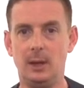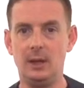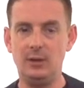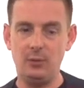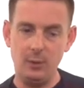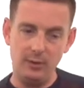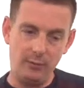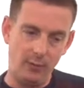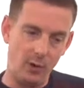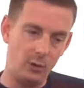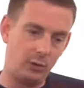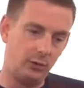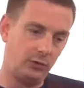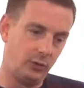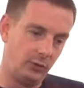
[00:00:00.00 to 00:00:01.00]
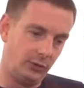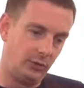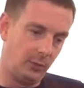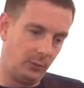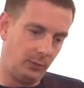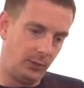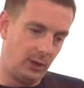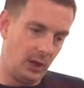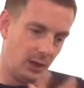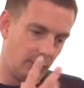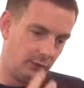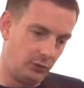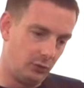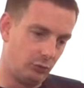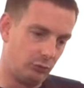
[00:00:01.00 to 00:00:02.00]
And if we focus on something
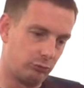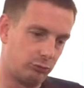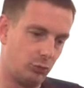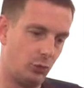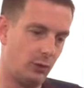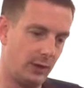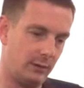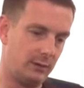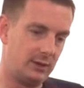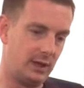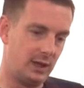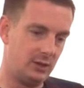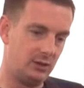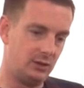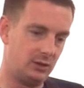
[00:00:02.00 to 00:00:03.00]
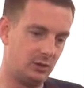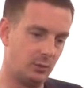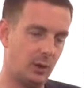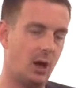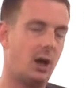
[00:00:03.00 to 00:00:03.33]
else and draw their attention to it,